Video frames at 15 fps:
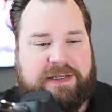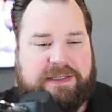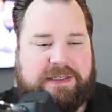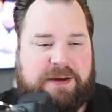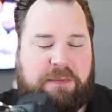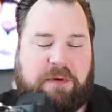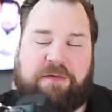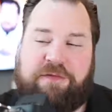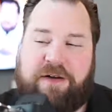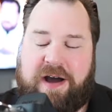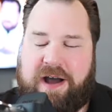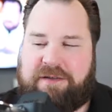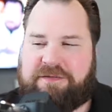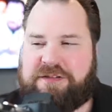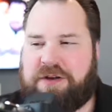is number
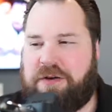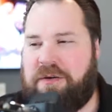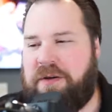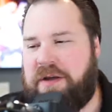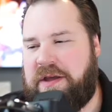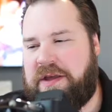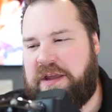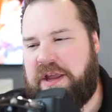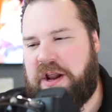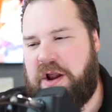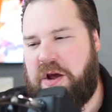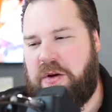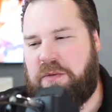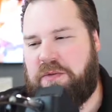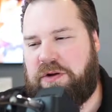5. So,
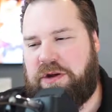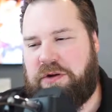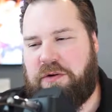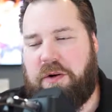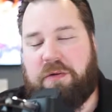you